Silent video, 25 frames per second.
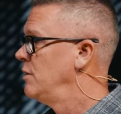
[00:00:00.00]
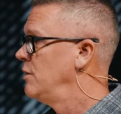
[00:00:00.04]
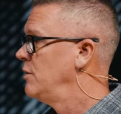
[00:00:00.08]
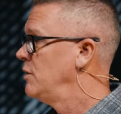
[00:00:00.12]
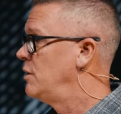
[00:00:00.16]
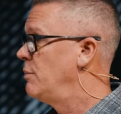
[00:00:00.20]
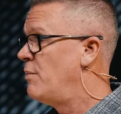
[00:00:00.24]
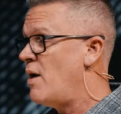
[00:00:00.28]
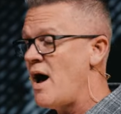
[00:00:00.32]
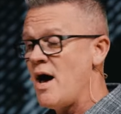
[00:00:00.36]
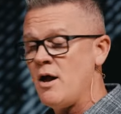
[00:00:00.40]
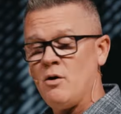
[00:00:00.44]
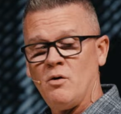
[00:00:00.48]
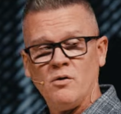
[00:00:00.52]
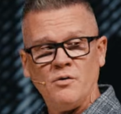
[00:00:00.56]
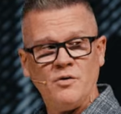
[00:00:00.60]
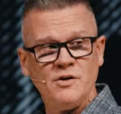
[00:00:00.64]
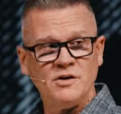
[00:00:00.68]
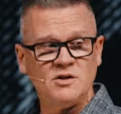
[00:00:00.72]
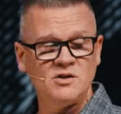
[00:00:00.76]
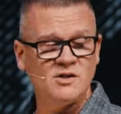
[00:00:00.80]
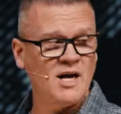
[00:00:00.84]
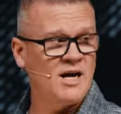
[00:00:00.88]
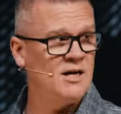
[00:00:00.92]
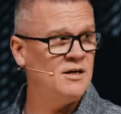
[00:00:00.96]
The model
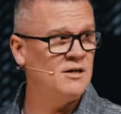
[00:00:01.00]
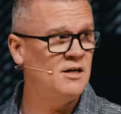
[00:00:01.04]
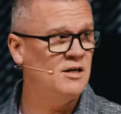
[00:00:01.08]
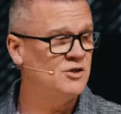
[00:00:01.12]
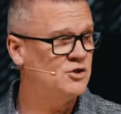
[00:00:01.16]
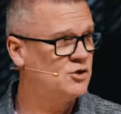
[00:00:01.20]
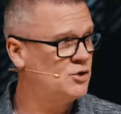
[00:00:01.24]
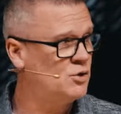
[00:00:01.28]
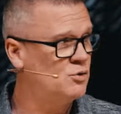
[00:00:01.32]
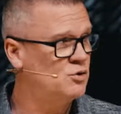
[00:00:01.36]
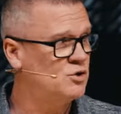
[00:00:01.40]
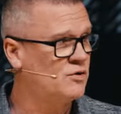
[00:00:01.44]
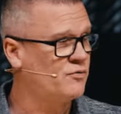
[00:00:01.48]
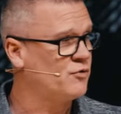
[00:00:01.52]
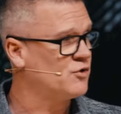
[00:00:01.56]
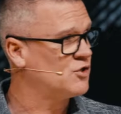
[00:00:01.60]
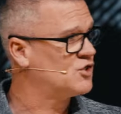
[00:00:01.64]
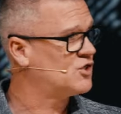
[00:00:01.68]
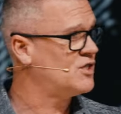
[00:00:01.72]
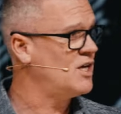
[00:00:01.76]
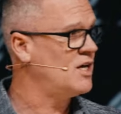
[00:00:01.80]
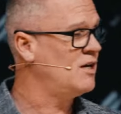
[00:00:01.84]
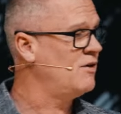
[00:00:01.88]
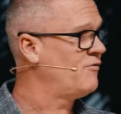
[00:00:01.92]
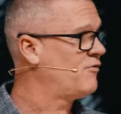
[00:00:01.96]
that Satan has used for
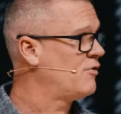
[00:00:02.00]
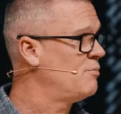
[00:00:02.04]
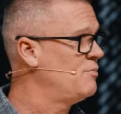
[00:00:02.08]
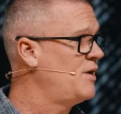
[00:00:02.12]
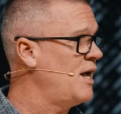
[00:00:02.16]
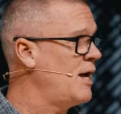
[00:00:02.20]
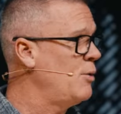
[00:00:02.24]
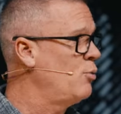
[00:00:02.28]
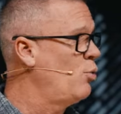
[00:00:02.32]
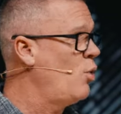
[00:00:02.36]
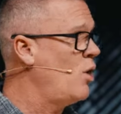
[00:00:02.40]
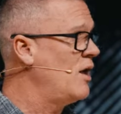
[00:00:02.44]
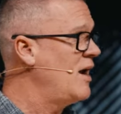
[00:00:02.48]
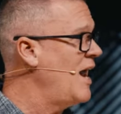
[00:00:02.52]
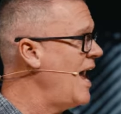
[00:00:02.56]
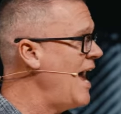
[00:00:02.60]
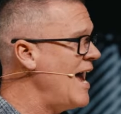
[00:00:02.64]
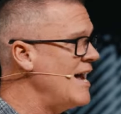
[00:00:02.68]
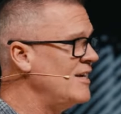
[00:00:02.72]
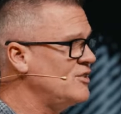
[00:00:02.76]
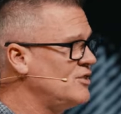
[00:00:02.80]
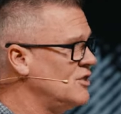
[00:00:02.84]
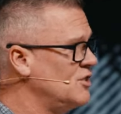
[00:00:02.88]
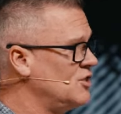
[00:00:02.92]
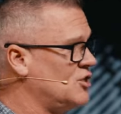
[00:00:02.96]
sin from day one
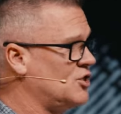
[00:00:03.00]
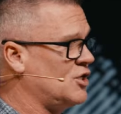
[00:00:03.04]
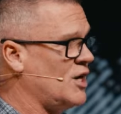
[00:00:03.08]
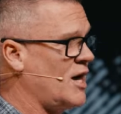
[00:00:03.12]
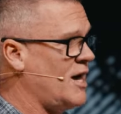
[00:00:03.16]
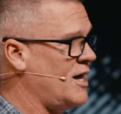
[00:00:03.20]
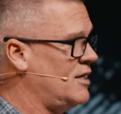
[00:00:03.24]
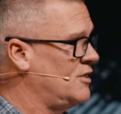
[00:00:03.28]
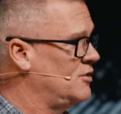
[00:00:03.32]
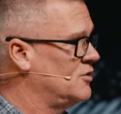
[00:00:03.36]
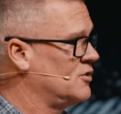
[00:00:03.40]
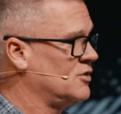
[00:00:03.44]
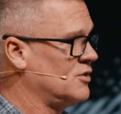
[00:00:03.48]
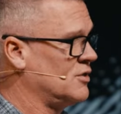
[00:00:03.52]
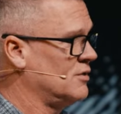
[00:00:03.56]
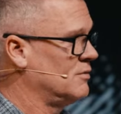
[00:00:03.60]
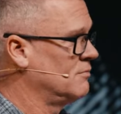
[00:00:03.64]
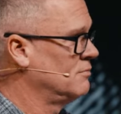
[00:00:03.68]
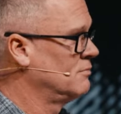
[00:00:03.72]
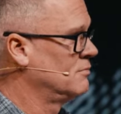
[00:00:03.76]
hasn't changed.